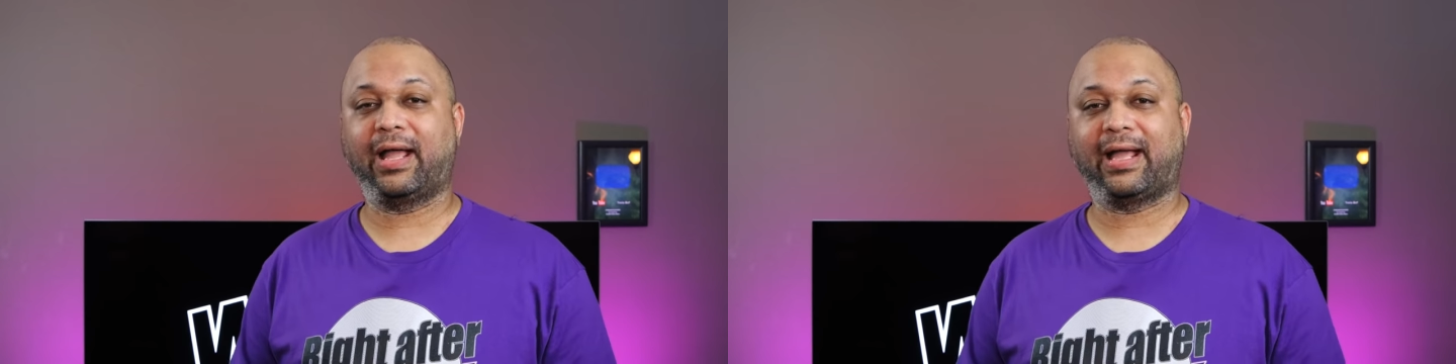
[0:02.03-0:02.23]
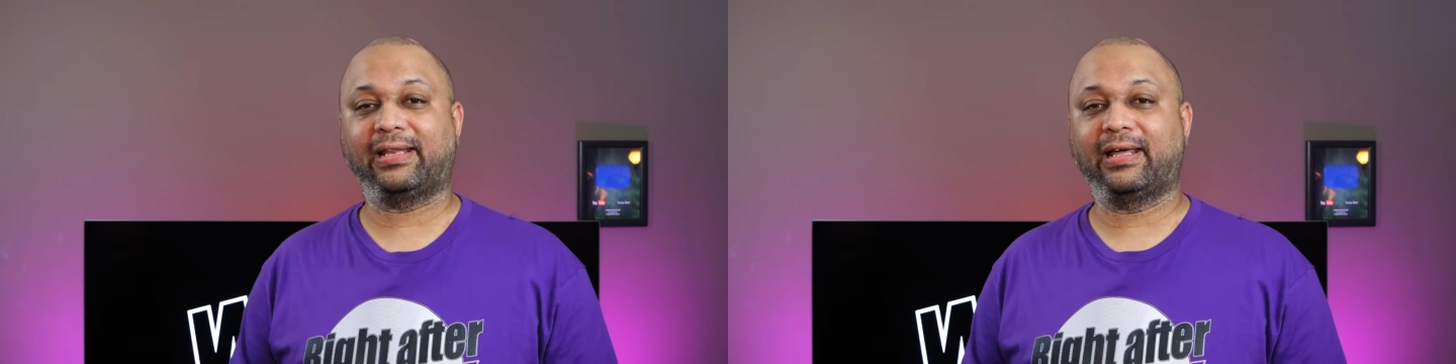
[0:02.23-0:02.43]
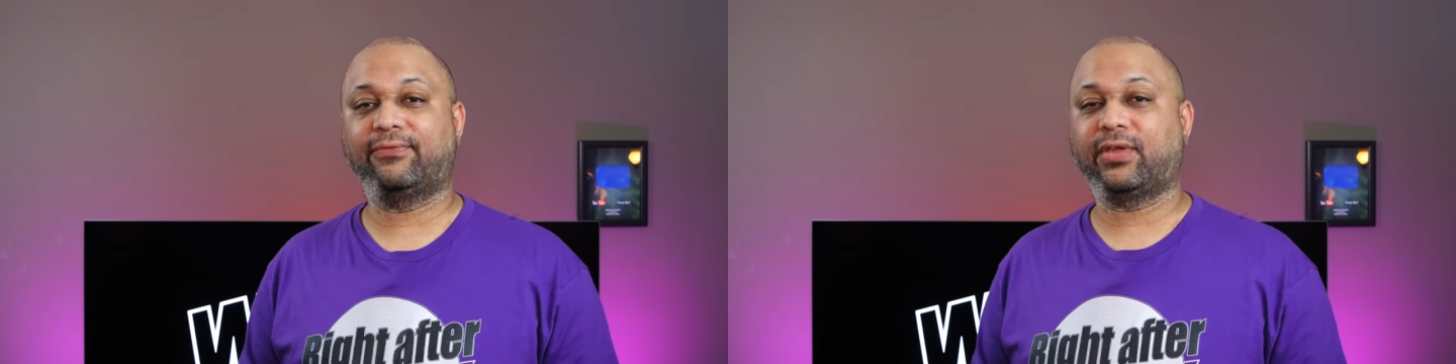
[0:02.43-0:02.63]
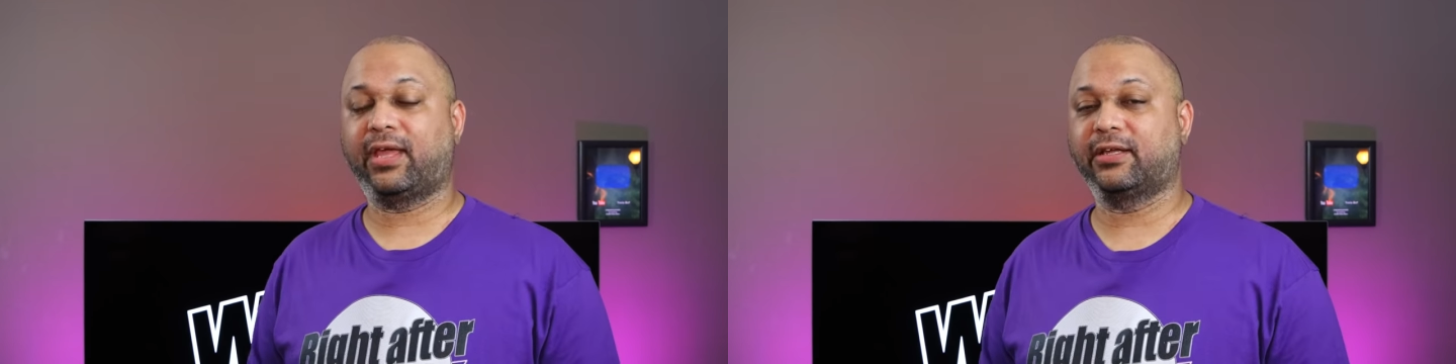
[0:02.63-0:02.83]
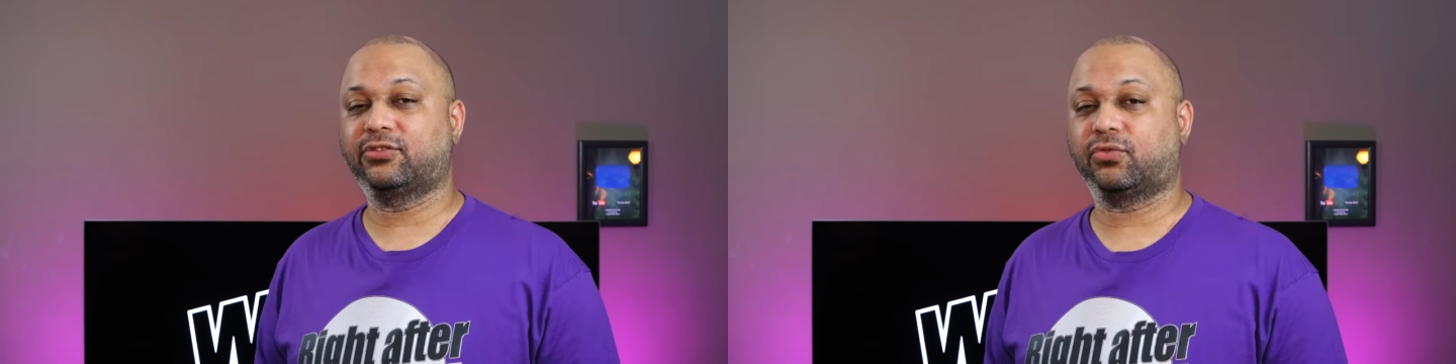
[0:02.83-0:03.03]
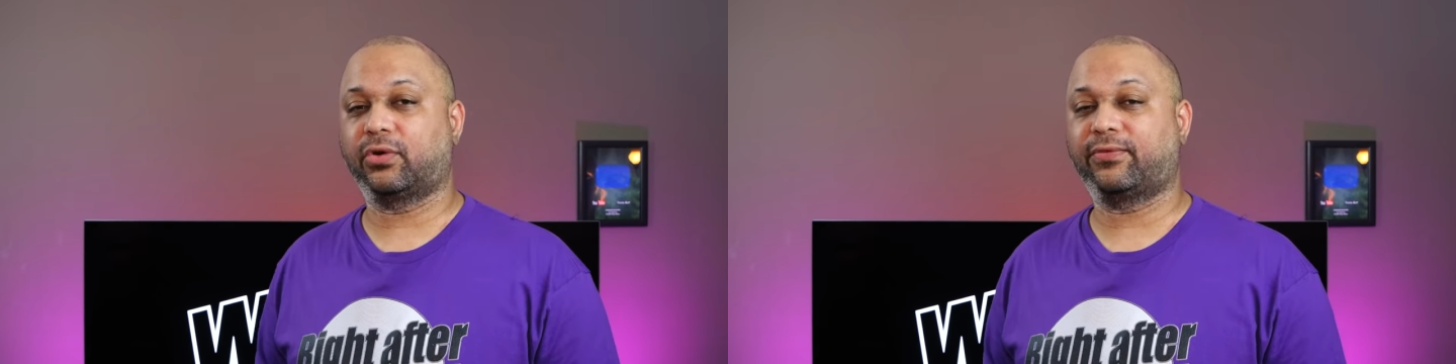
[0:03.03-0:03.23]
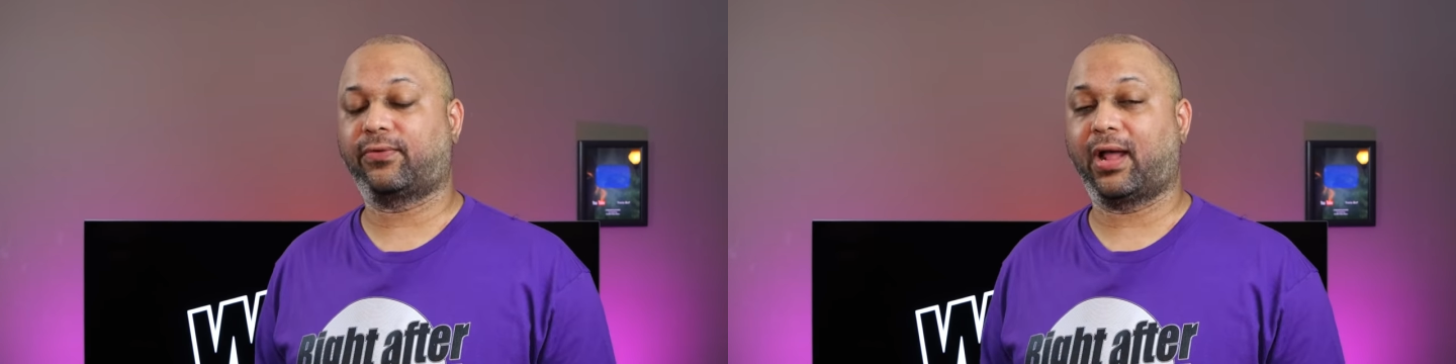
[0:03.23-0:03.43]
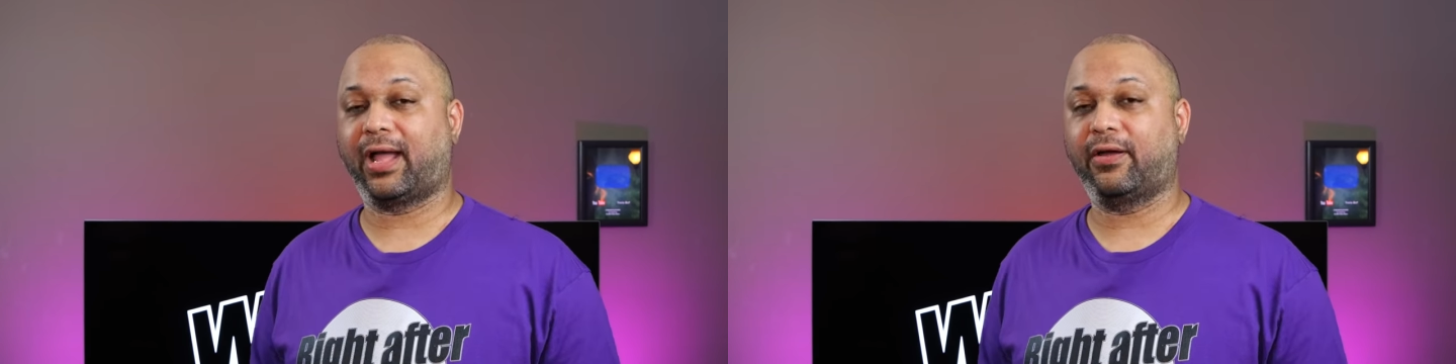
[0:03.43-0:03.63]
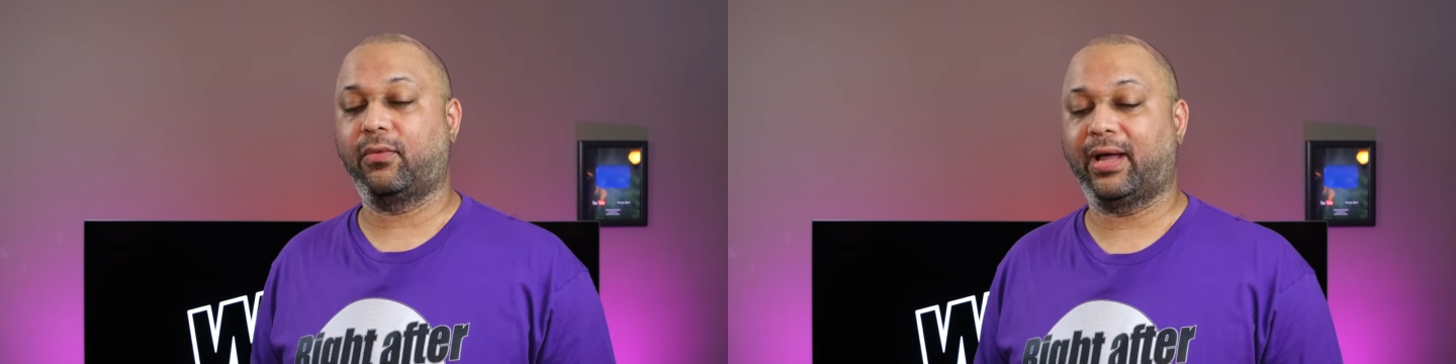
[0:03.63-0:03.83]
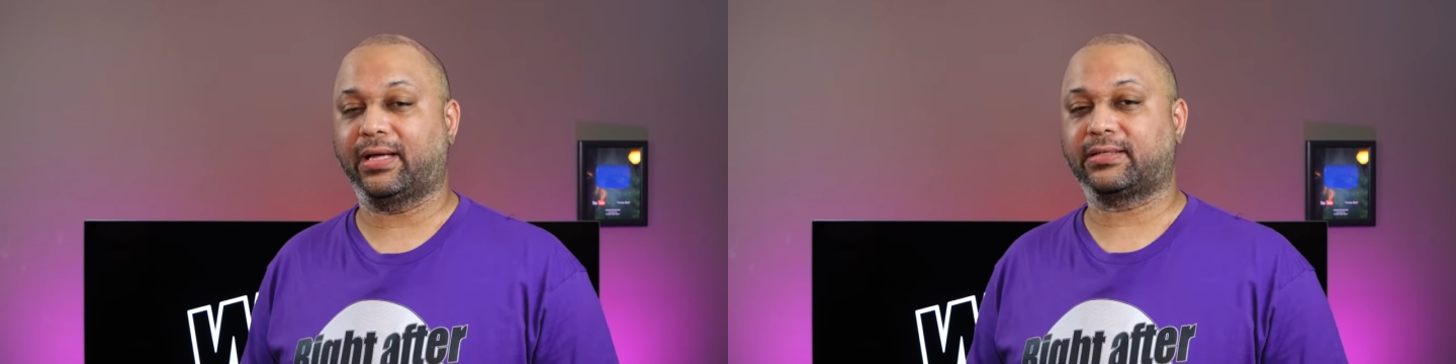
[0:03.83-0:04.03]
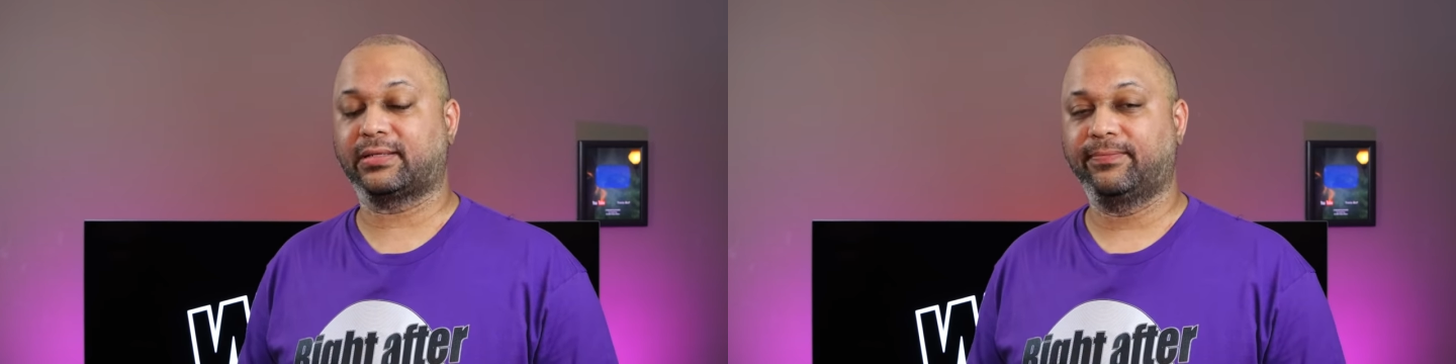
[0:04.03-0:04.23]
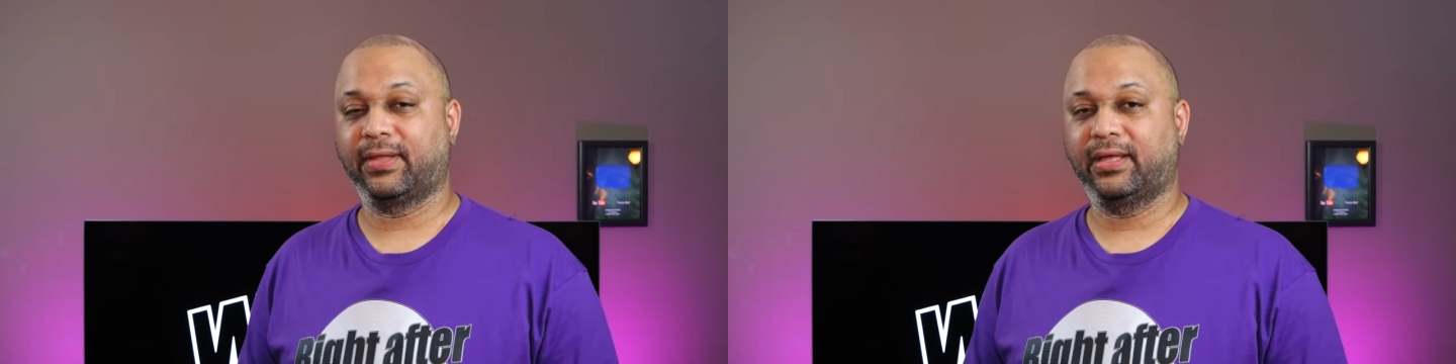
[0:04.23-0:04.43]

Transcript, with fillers: I left Android for iOS.